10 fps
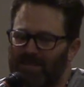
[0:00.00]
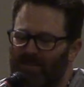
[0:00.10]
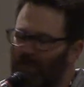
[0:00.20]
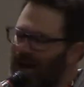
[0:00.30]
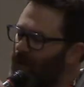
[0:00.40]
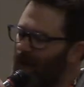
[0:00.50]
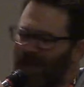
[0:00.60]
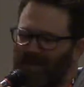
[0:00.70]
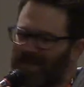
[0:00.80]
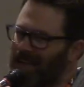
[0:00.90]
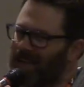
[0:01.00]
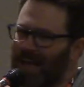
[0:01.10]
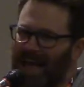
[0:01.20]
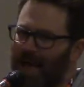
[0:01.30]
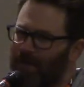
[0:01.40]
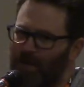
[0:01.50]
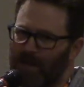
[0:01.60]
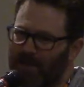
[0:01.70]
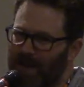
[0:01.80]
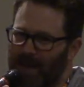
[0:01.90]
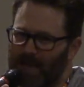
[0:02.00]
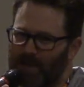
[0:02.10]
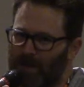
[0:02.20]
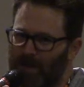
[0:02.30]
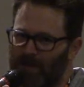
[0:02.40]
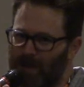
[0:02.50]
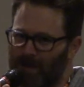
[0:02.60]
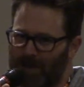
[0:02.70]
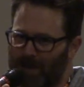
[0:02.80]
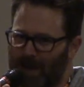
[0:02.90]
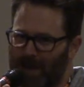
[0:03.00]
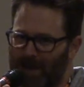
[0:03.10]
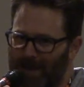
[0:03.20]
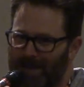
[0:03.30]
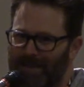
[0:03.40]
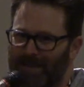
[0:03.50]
My wife is not that happy about that aspect of my personality.